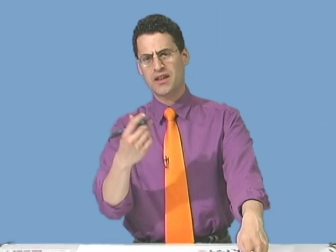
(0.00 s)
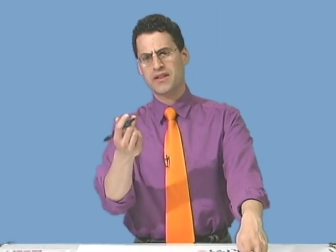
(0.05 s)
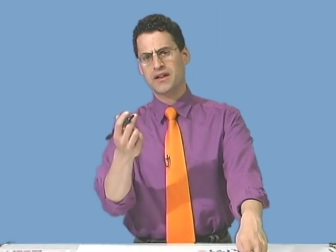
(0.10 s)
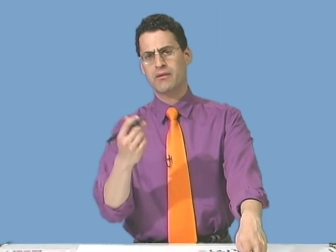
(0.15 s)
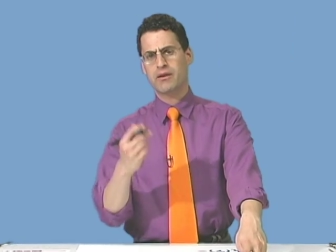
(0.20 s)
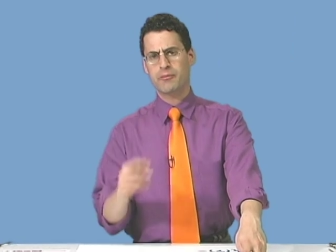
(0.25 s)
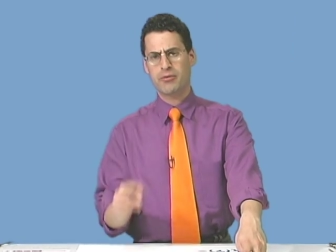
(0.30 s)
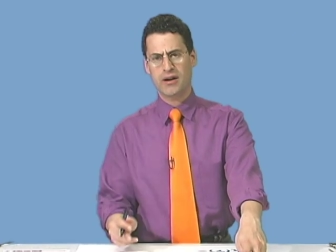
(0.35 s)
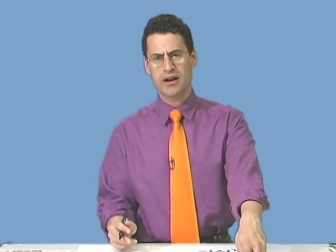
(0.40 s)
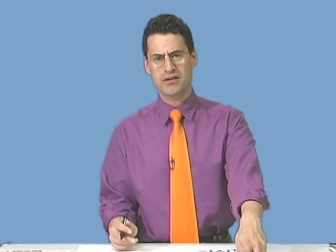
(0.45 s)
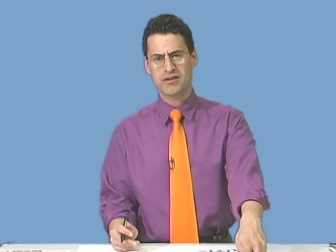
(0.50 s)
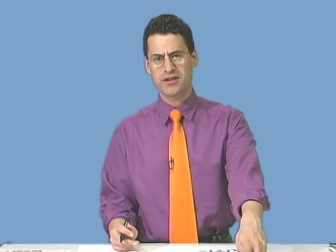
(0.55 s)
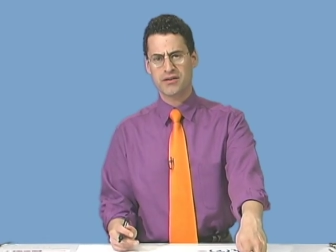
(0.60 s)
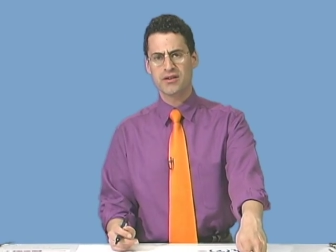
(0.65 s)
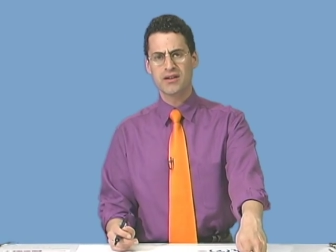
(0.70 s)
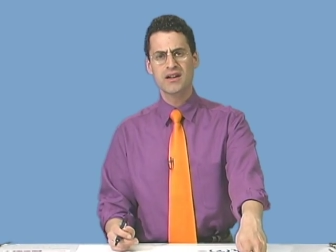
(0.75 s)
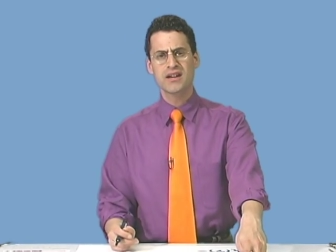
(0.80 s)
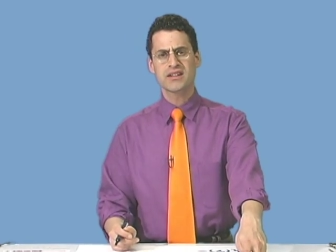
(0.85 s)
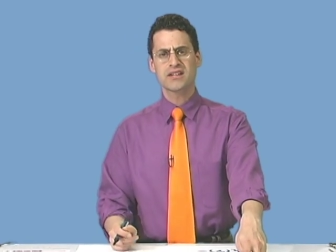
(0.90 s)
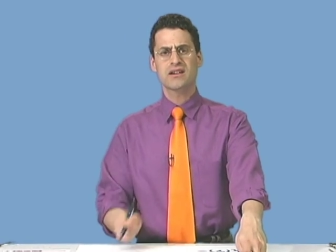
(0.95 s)
another thing I want to point out to
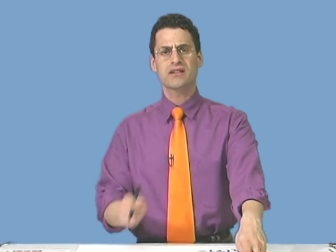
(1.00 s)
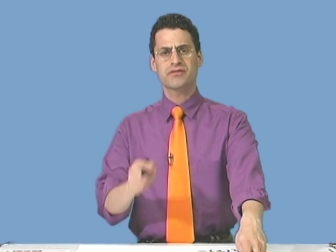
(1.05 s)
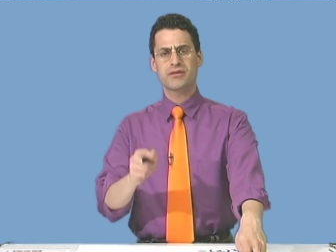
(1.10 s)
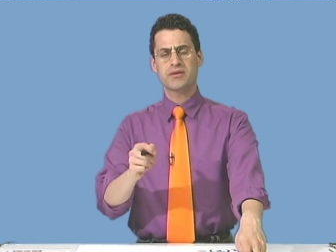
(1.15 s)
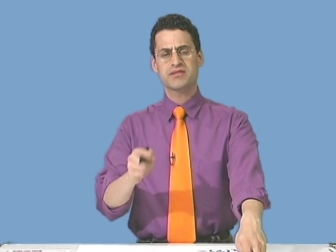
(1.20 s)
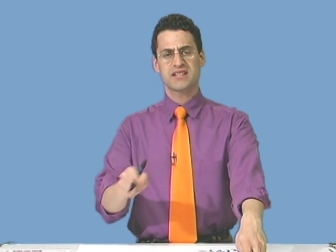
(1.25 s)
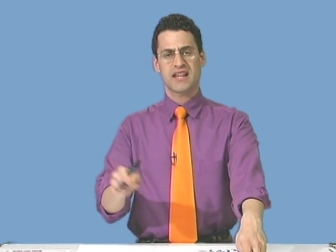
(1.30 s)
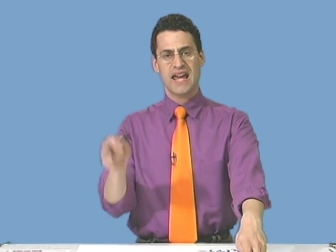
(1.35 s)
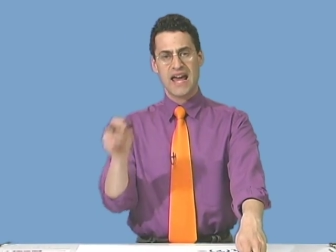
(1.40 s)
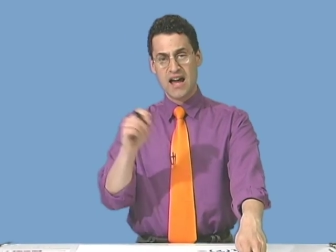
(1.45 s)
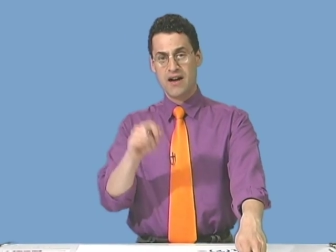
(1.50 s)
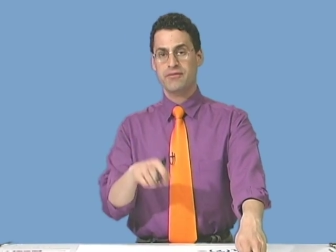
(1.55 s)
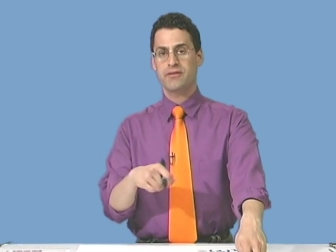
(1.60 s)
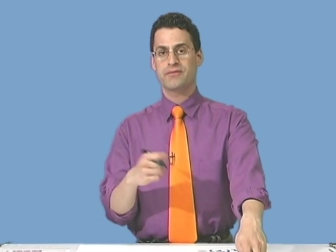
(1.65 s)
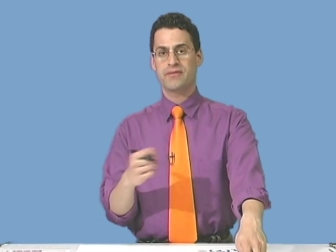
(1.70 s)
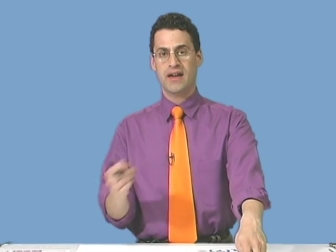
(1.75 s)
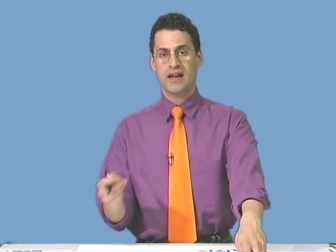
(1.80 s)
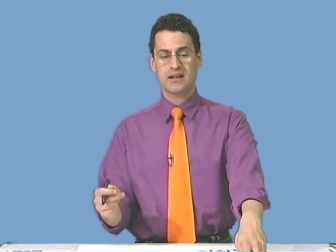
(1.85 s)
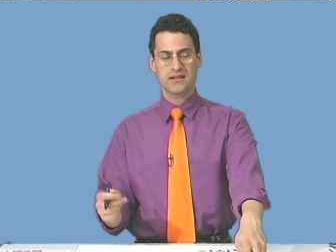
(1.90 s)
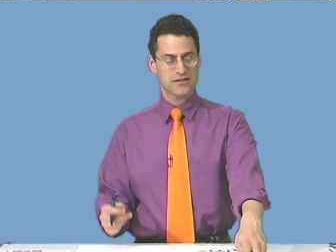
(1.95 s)
you. You don't always say f
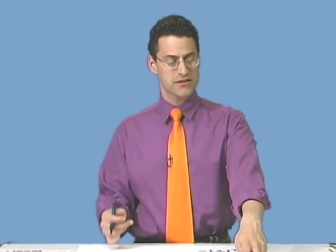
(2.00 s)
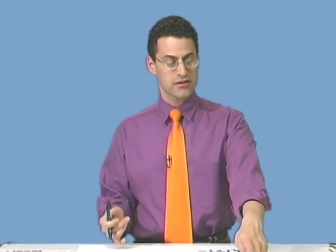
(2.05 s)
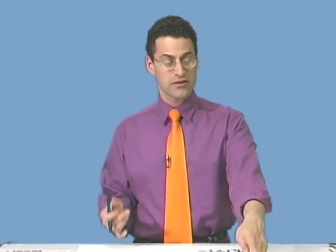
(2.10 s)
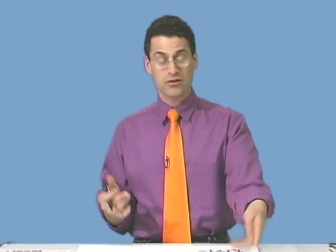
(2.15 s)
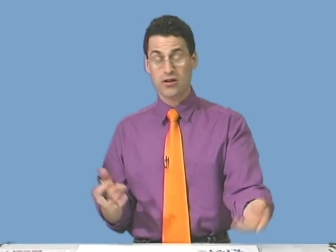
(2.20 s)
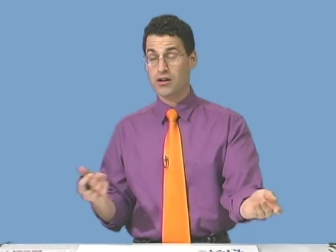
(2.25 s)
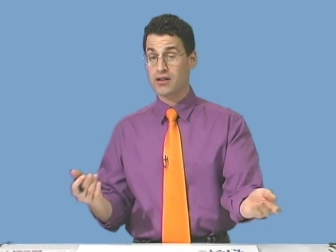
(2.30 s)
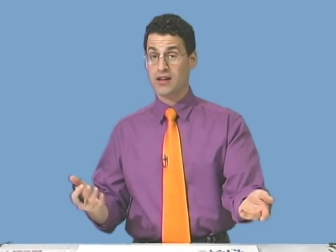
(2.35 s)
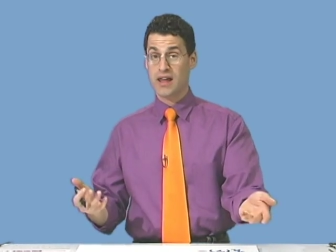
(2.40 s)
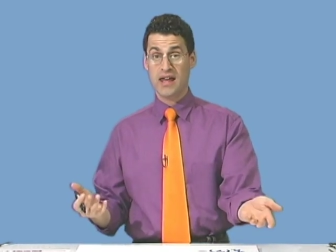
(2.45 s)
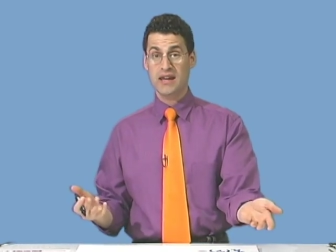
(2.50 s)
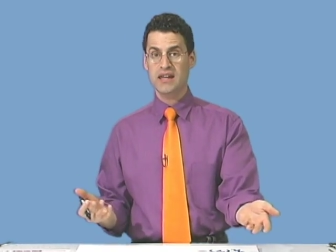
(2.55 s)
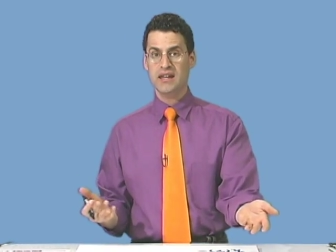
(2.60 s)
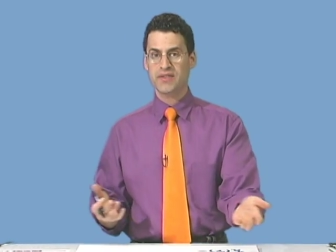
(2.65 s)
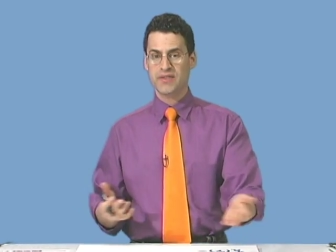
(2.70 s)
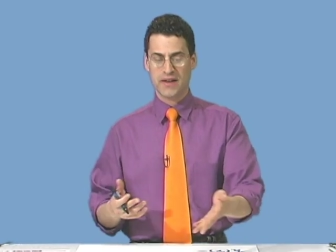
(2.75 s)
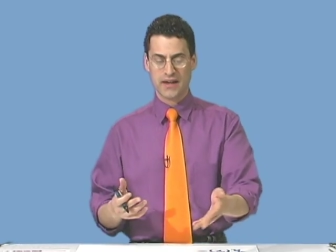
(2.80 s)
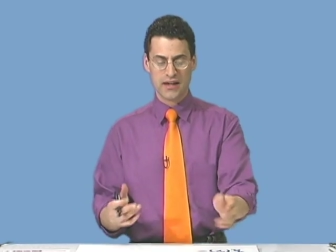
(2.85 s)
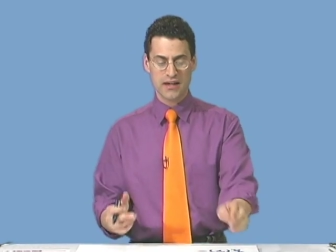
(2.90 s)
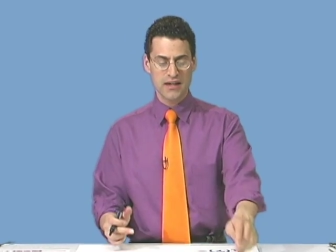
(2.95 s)
of x. You can call it
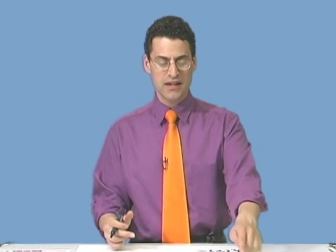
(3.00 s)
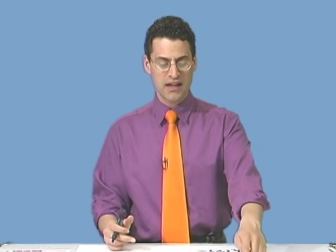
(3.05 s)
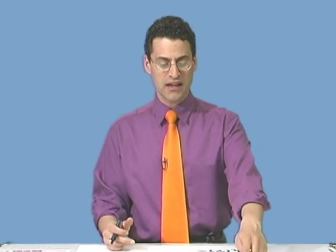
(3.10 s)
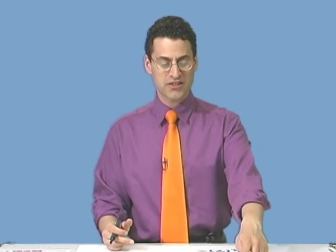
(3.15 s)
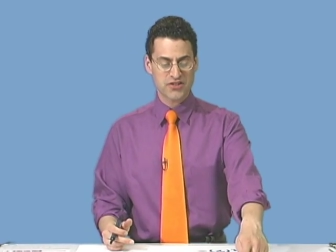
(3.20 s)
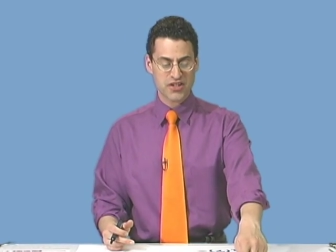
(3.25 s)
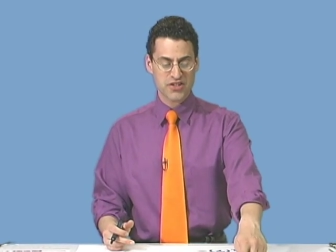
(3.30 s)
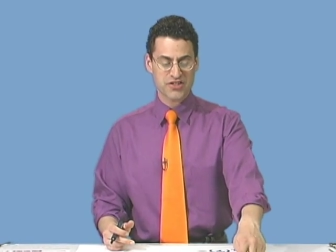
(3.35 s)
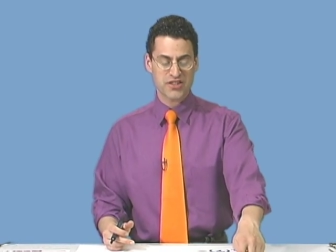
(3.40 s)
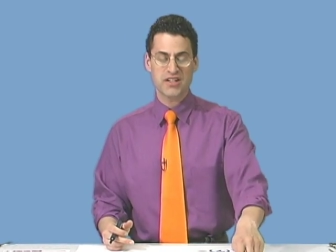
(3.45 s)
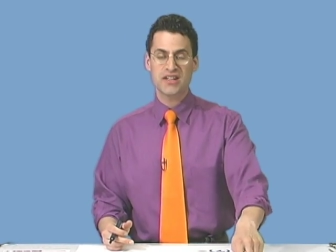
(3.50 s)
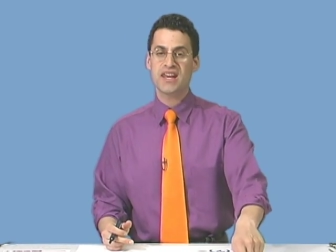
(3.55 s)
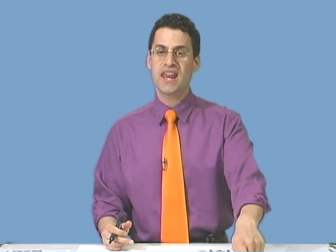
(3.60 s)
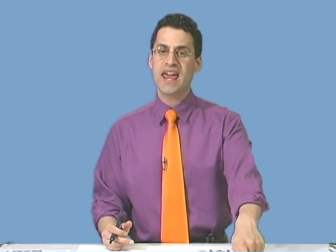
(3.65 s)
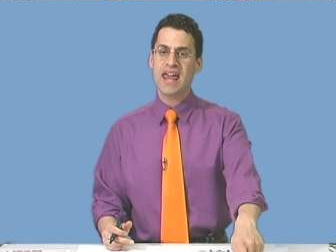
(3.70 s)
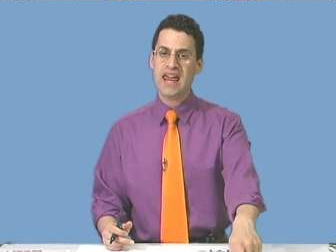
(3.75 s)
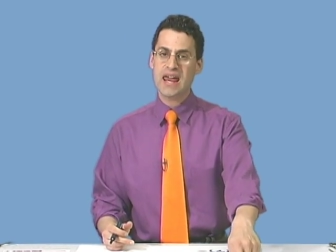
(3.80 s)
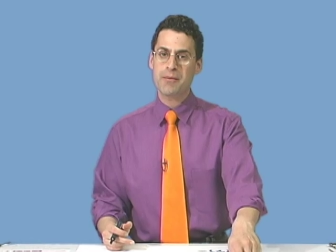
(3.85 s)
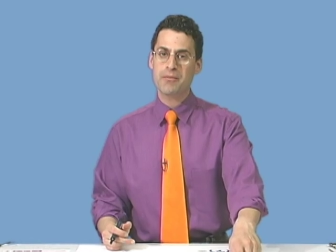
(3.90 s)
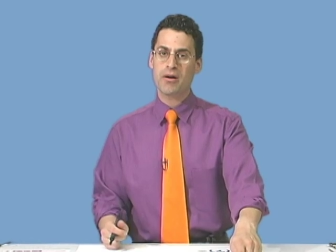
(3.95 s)
anything. It's just the
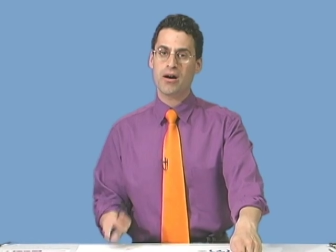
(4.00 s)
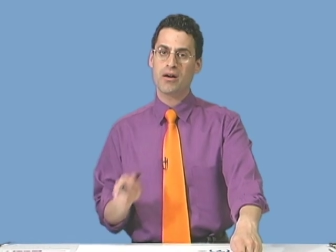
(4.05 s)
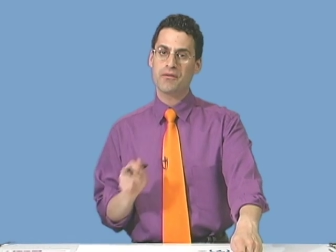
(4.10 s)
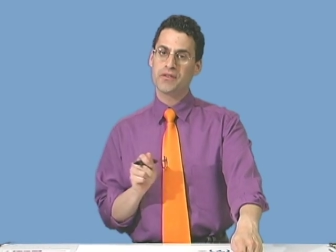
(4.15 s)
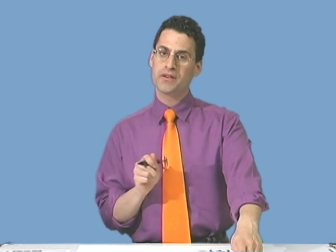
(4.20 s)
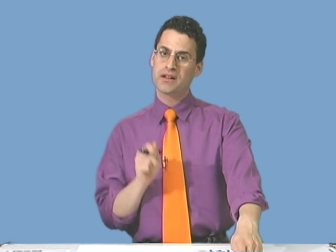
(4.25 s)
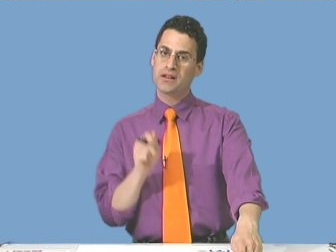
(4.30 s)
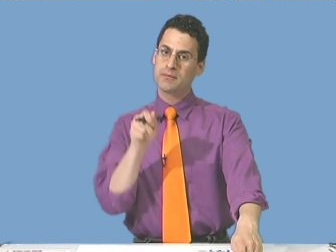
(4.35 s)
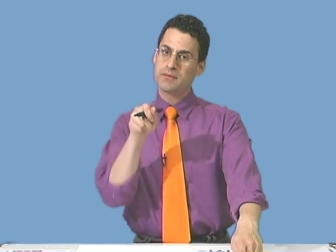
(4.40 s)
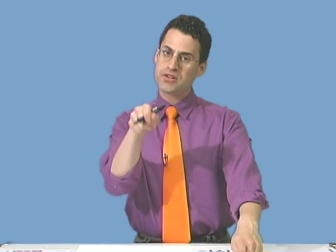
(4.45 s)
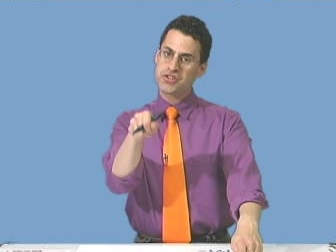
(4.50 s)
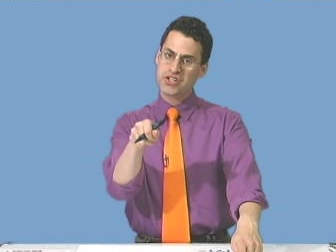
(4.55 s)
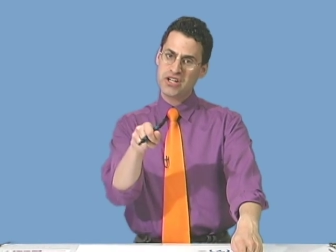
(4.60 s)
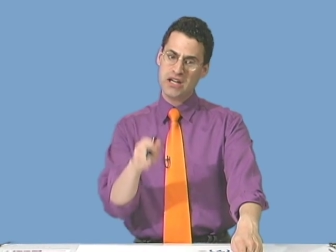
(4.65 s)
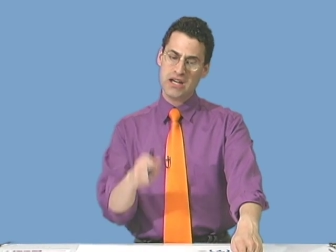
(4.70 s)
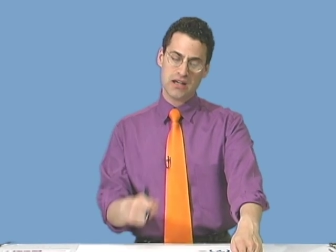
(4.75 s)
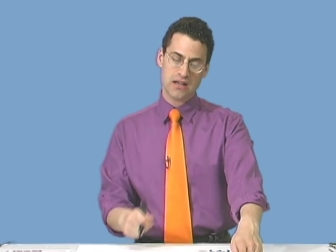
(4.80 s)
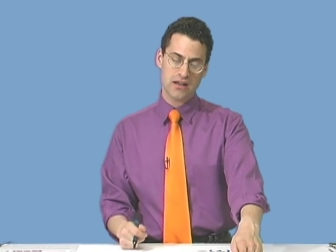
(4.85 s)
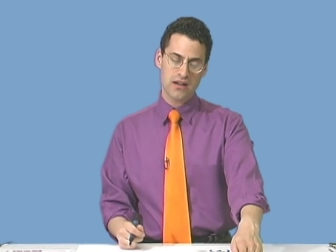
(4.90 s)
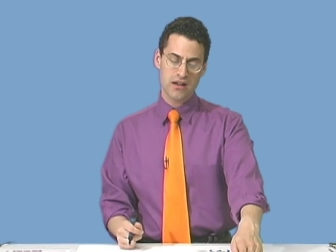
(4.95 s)
name of the little
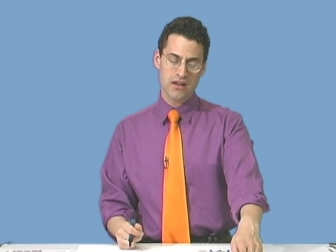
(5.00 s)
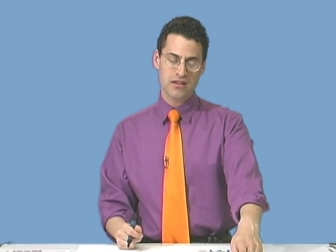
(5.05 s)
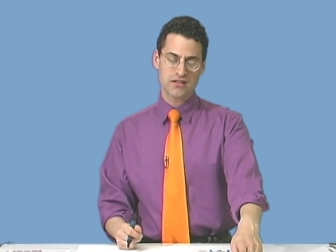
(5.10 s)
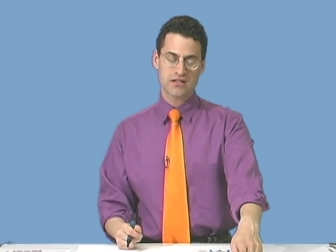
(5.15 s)
machine.